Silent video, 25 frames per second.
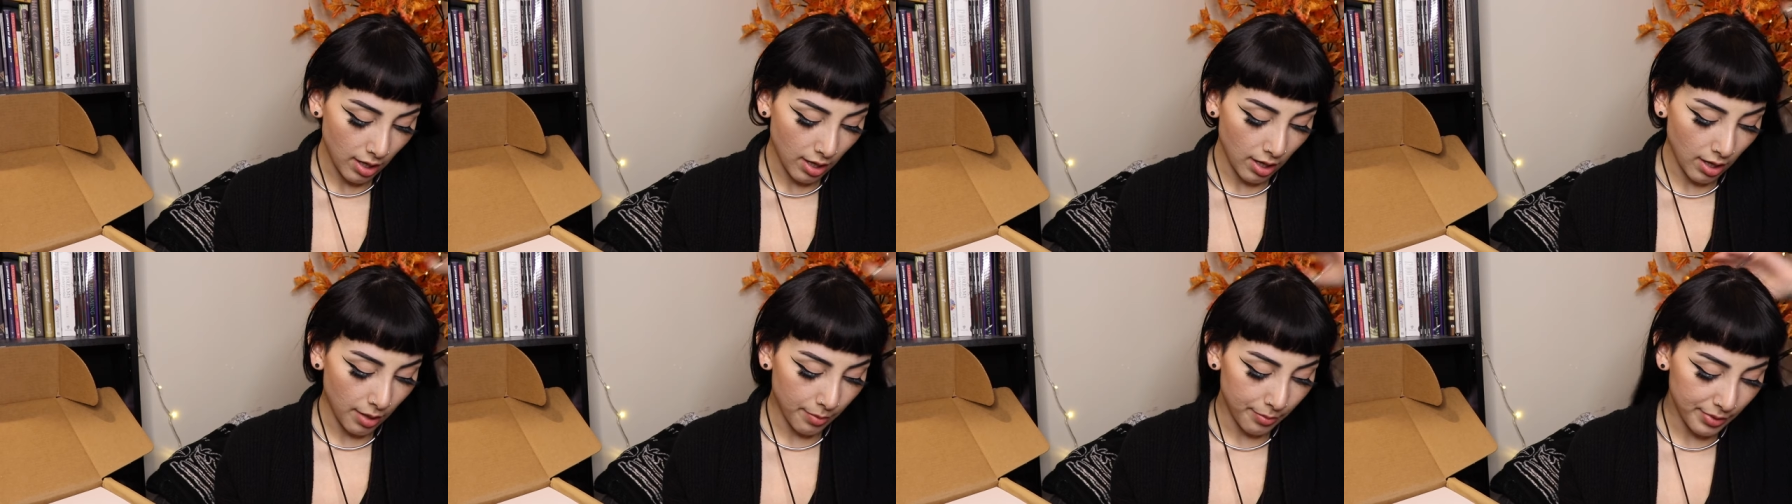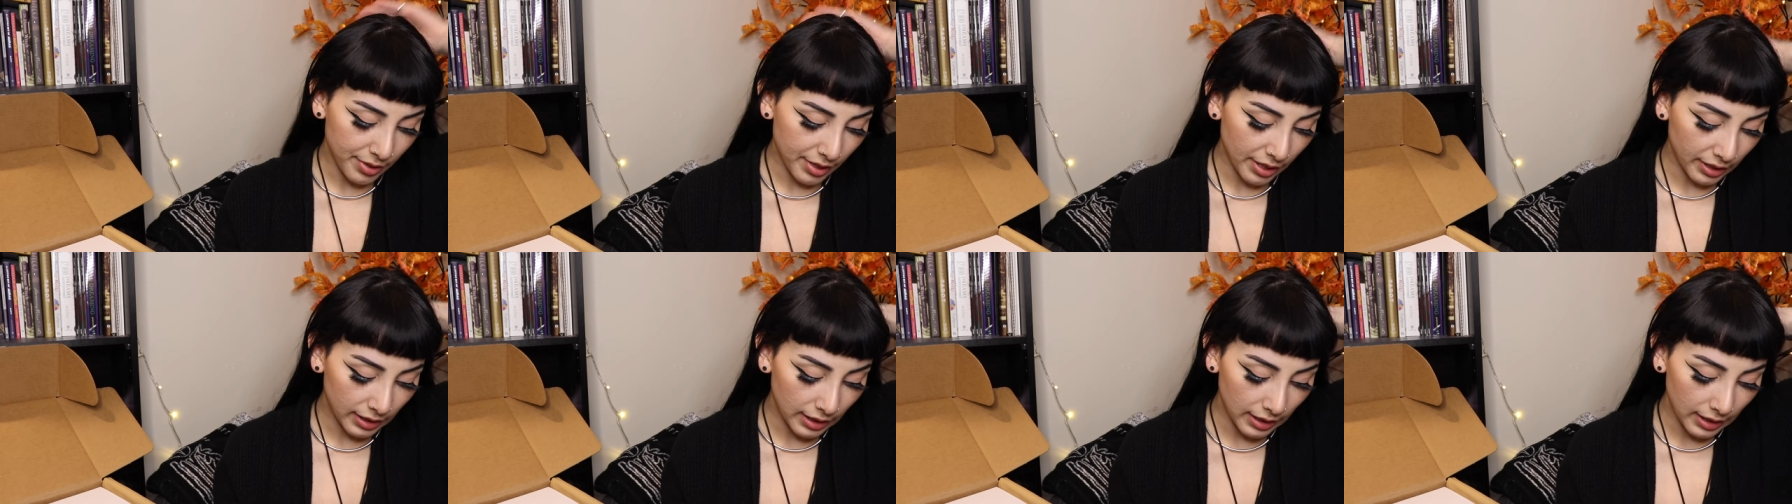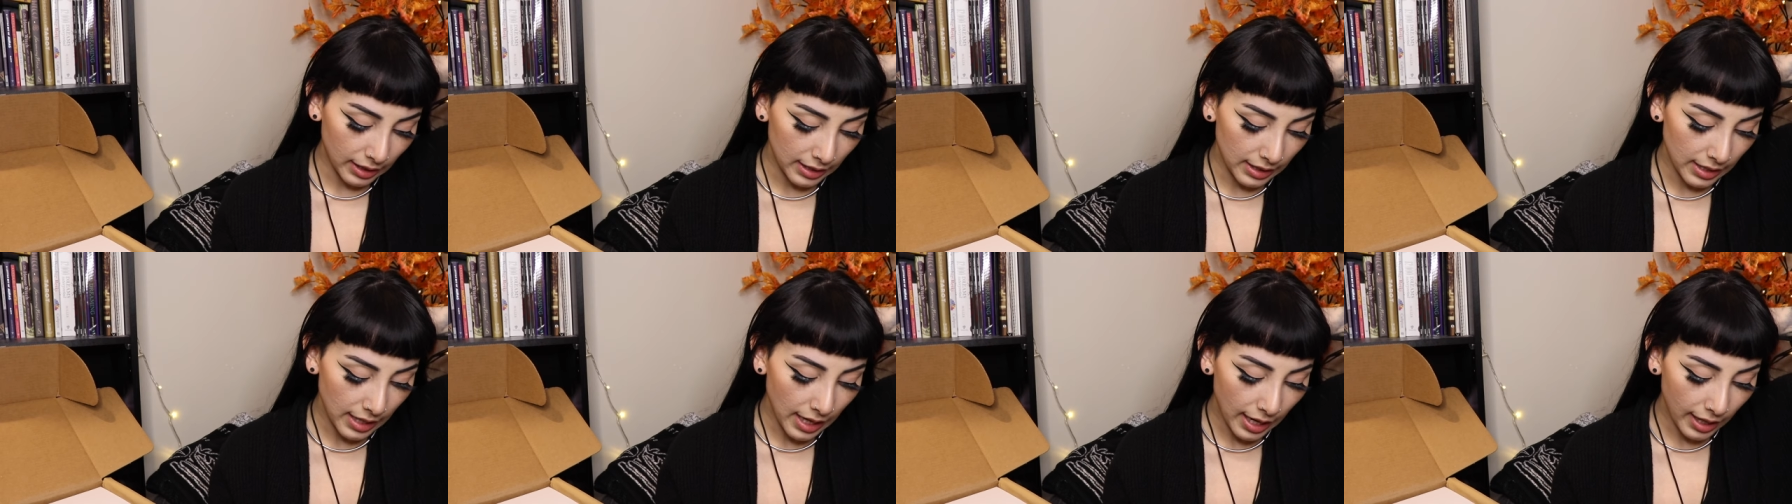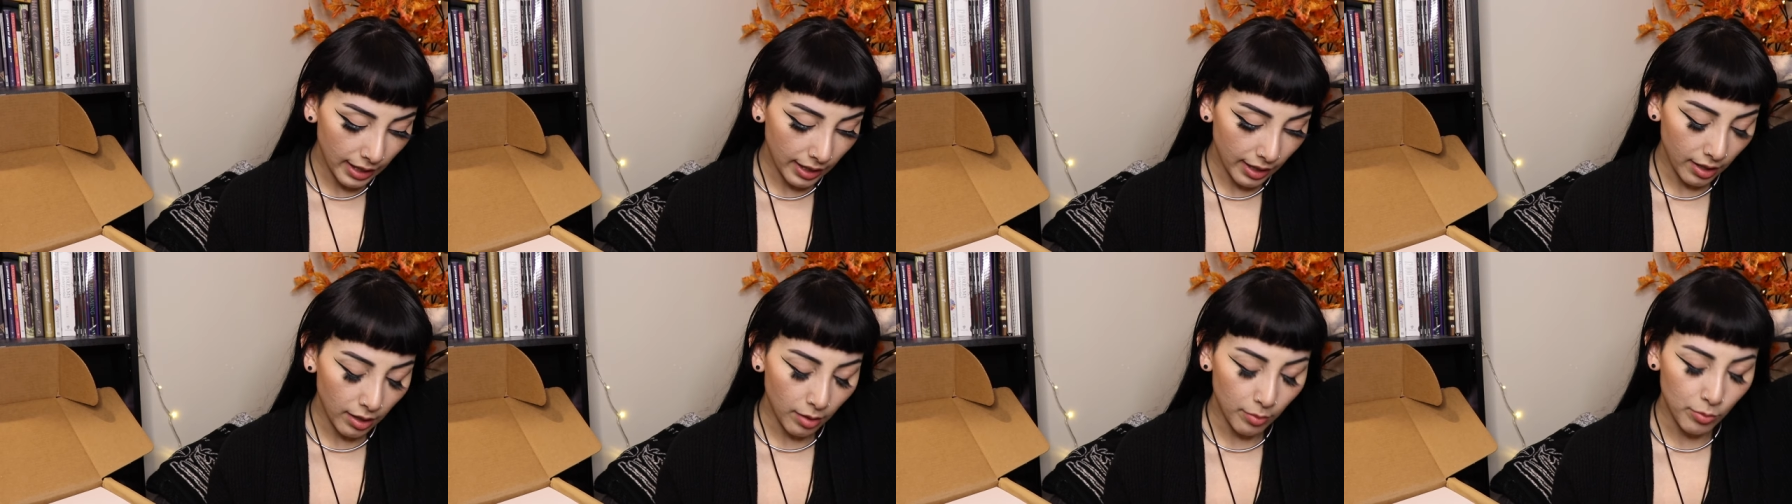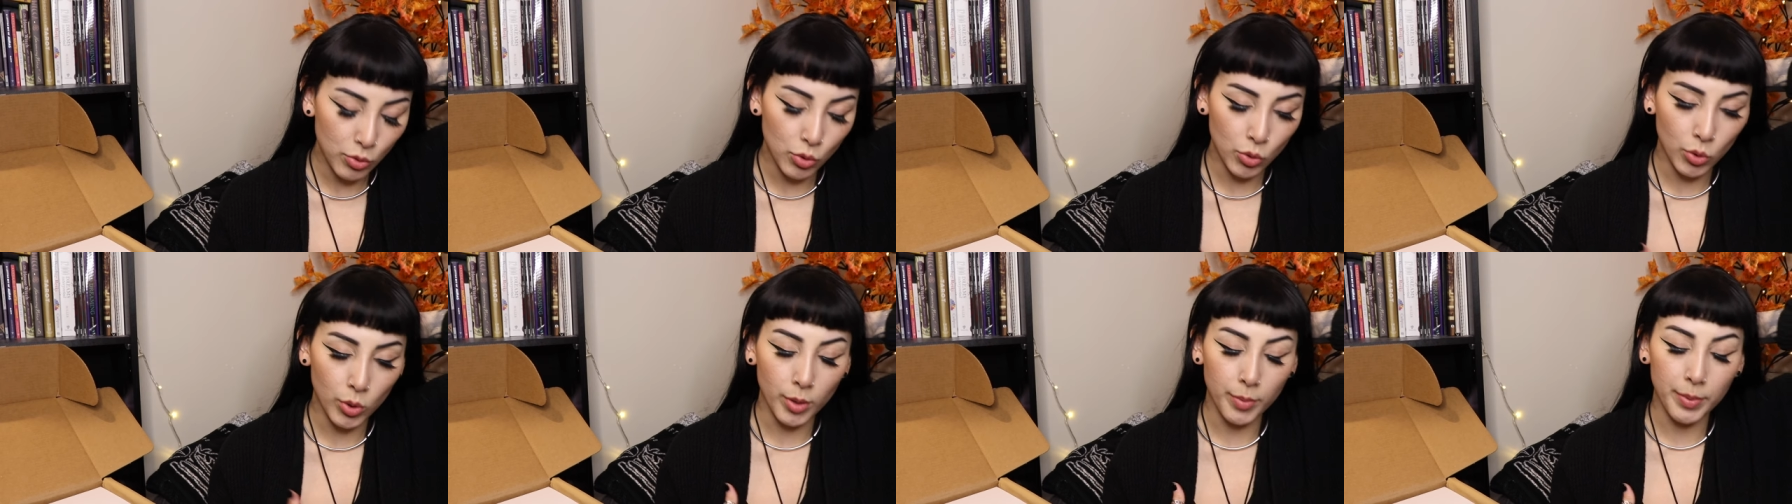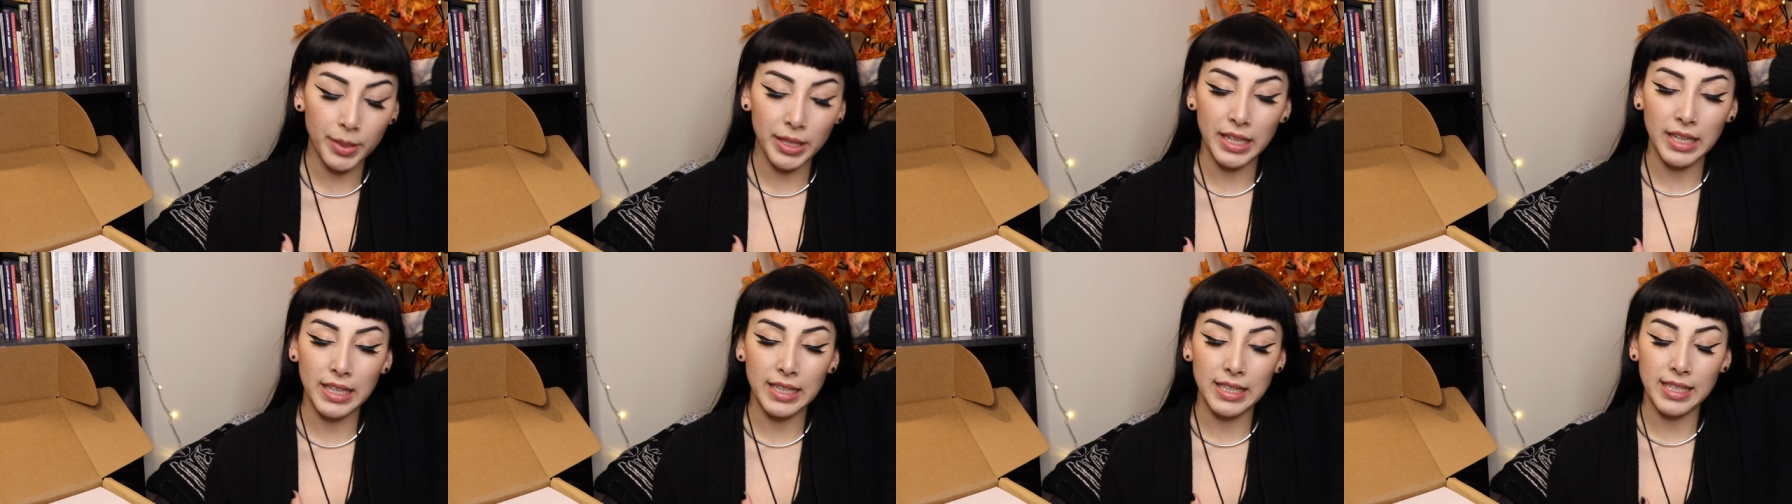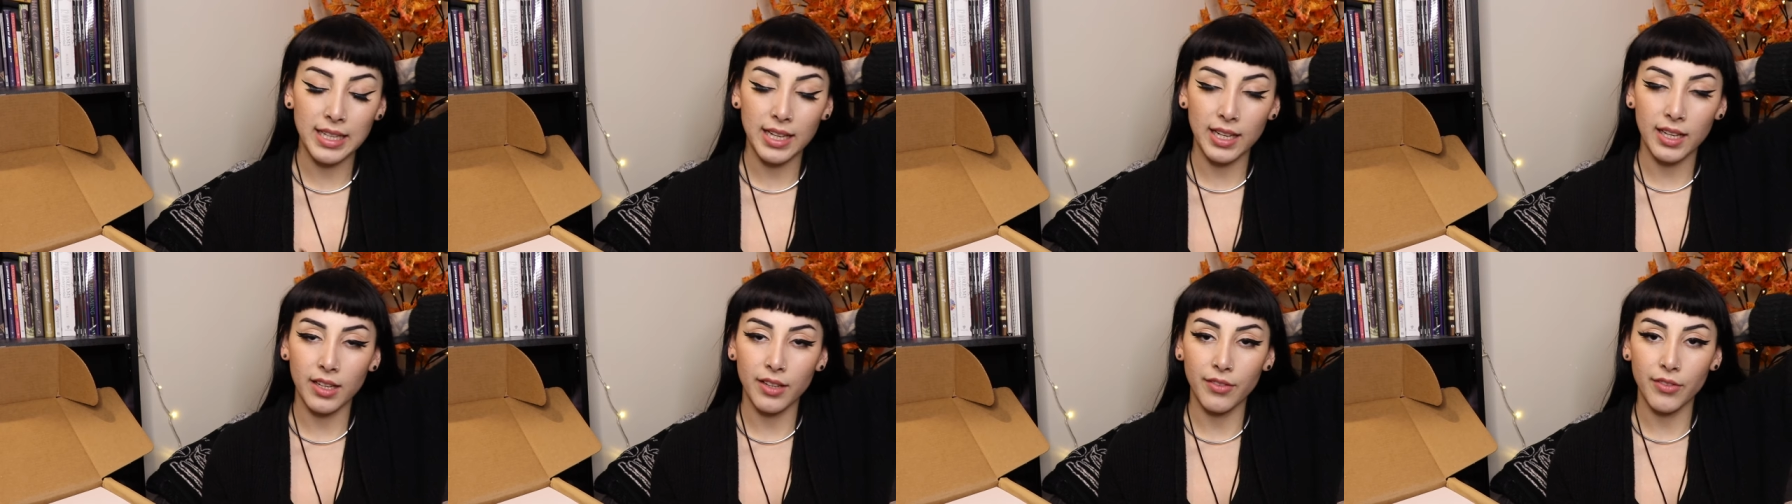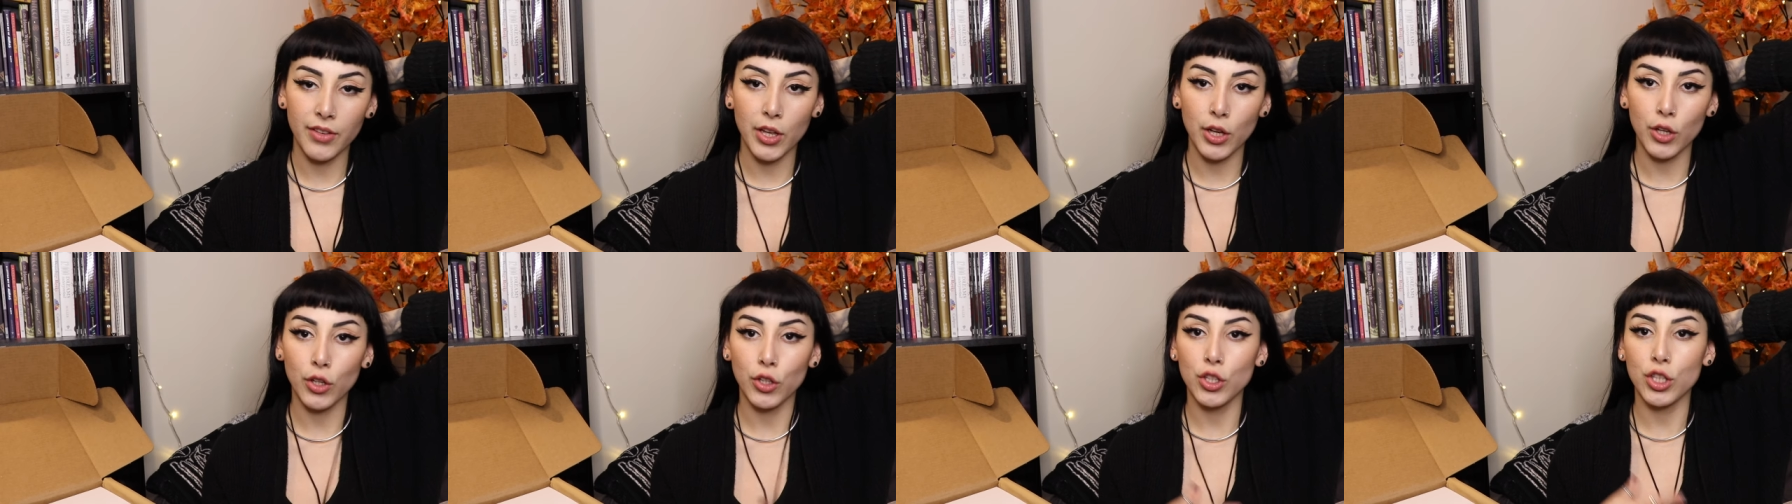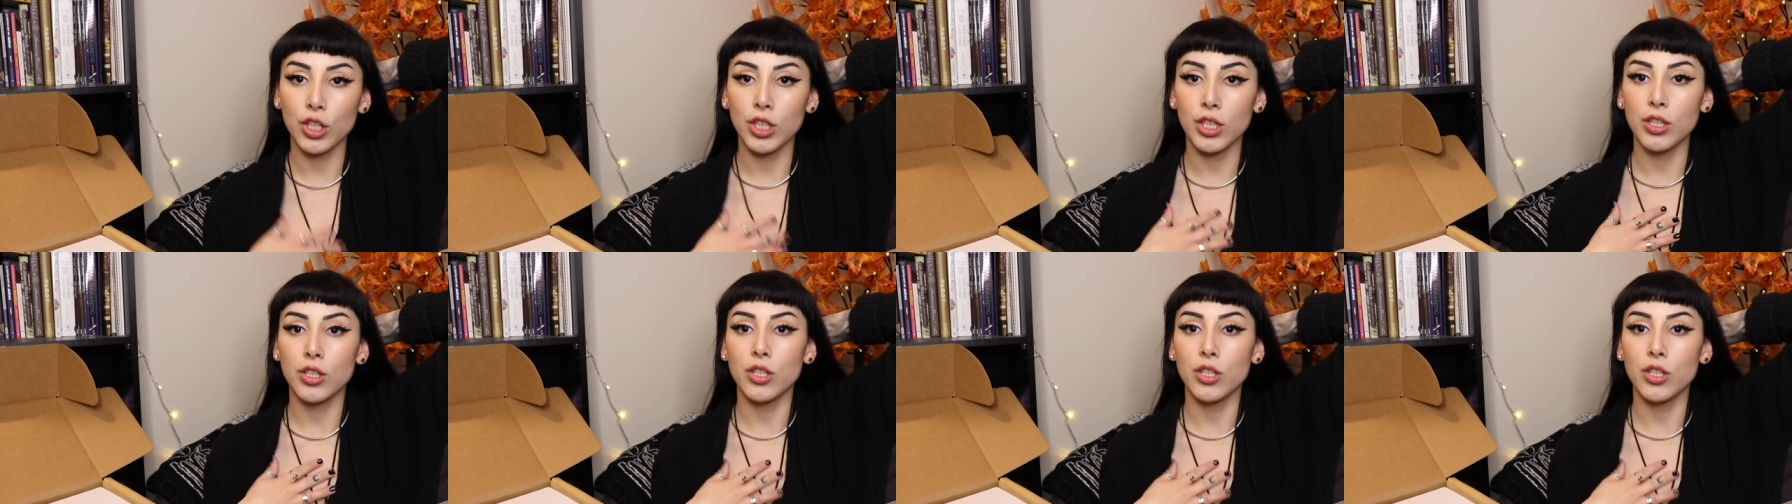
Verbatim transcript: um, psychic attack and absorbing negative energy.